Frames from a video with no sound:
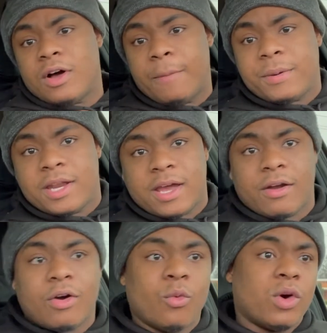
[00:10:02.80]
up in the
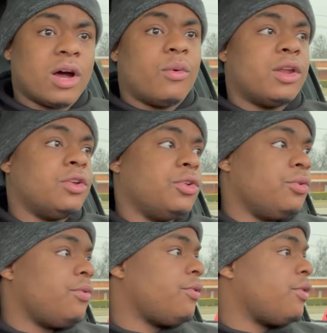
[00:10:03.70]
air on what I want to
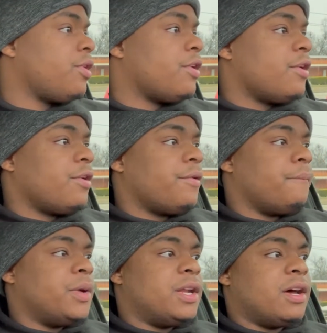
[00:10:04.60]
do.
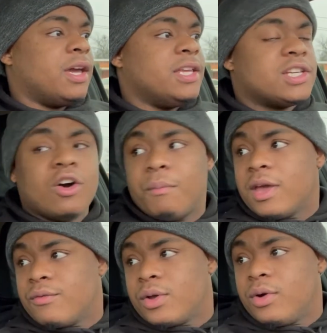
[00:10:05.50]
But he told me
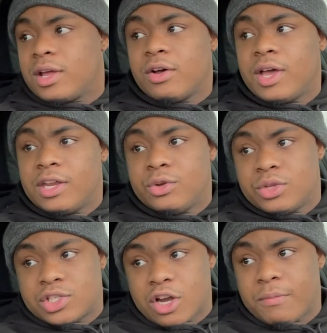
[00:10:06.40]
if we want to go ahead and do
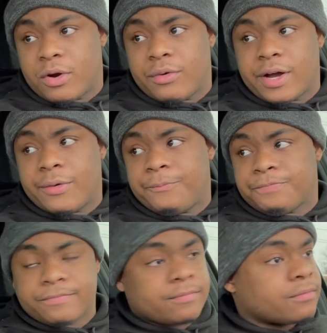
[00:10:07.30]
the turbo route,
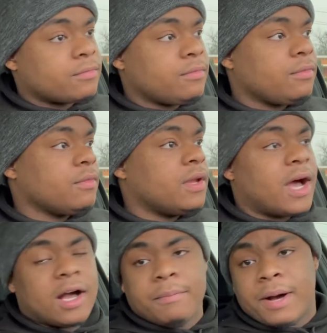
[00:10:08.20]

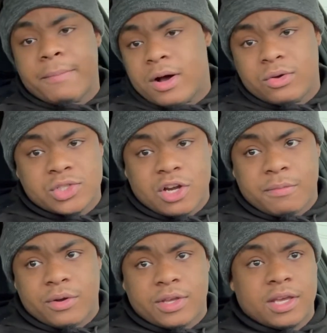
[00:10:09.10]
I could buy my own
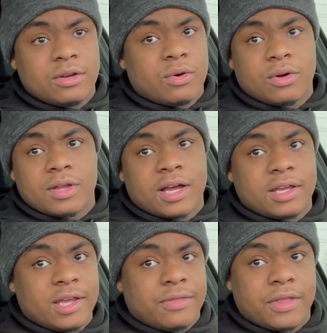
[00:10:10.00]
turbo kit or I
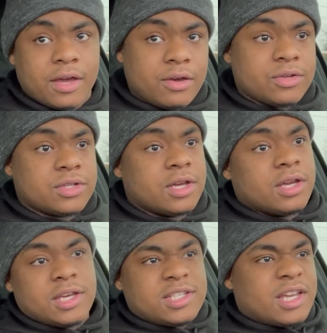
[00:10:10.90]
could get theirs.
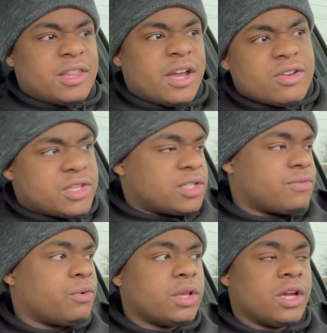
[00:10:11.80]
He say theirs is
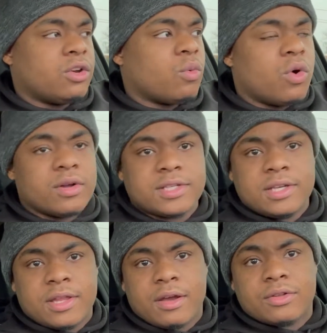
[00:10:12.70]
fully under
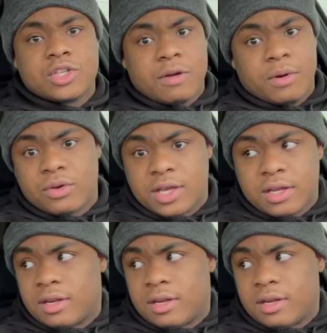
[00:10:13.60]
warranty, their turbo kit,